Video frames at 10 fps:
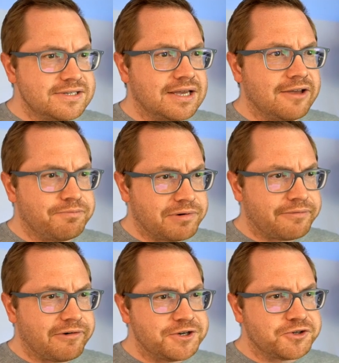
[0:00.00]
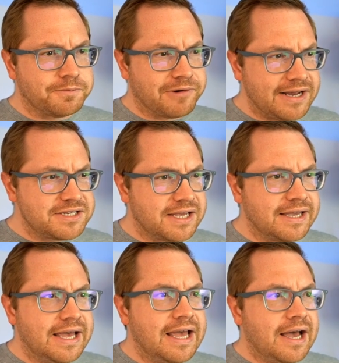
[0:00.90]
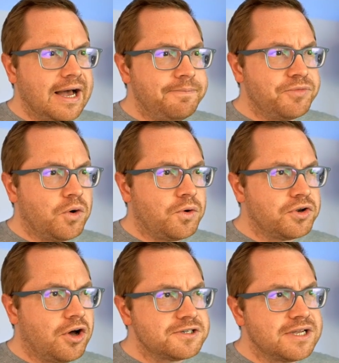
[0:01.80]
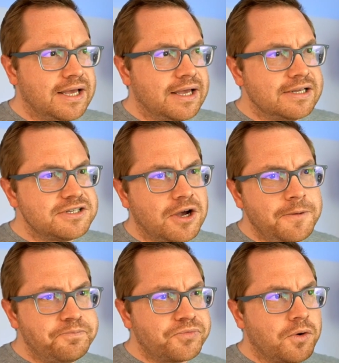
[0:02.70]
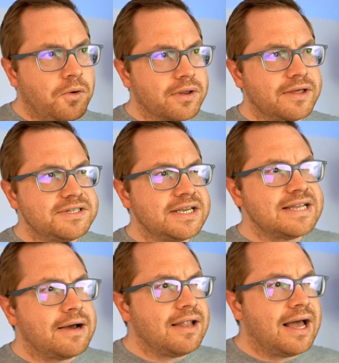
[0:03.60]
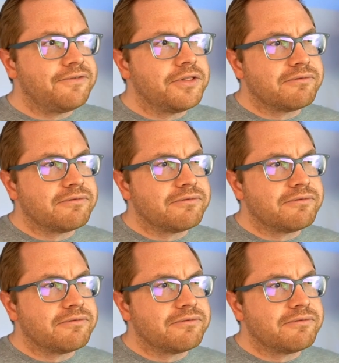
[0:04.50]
to give preferential pricing or not. So all of those things now live on the